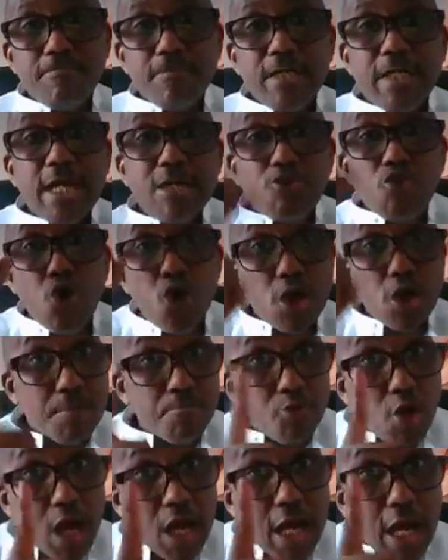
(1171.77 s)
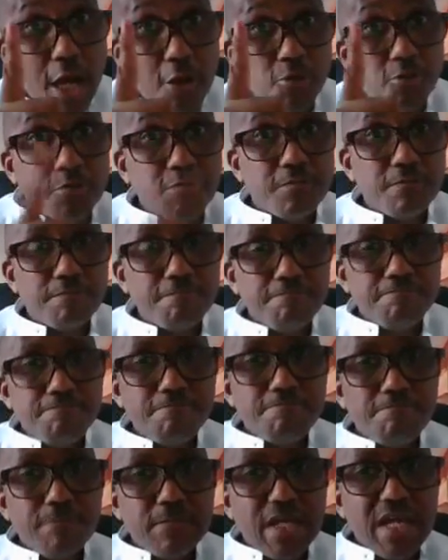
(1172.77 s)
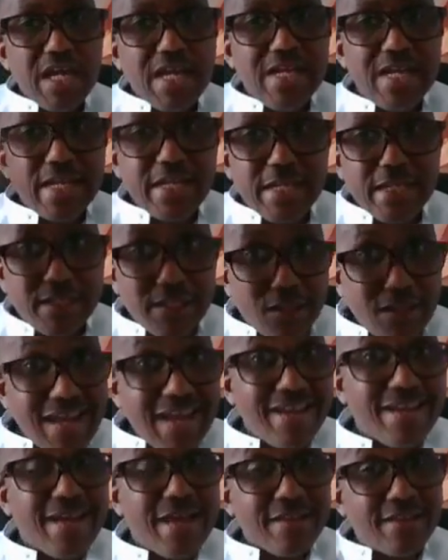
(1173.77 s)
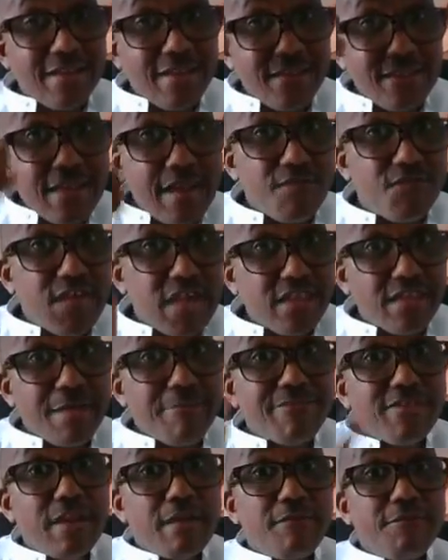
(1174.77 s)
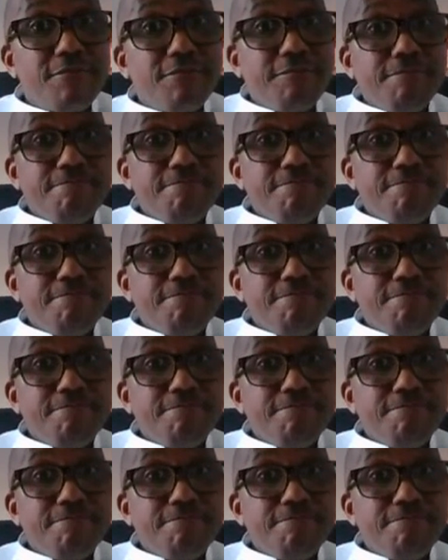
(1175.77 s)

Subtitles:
Let's hold them to account. Let the TRRC salvage themselves.